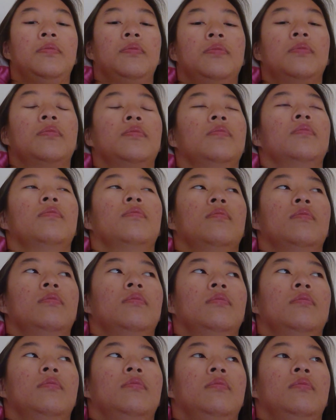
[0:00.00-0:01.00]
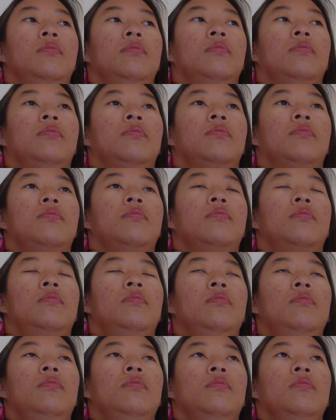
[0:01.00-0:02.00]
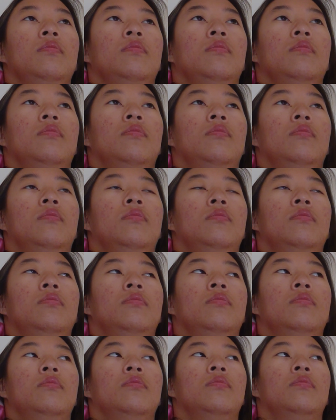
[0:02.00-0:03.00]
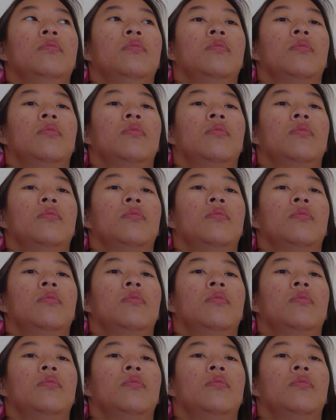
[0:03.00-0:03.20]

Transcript: Nobody speaks.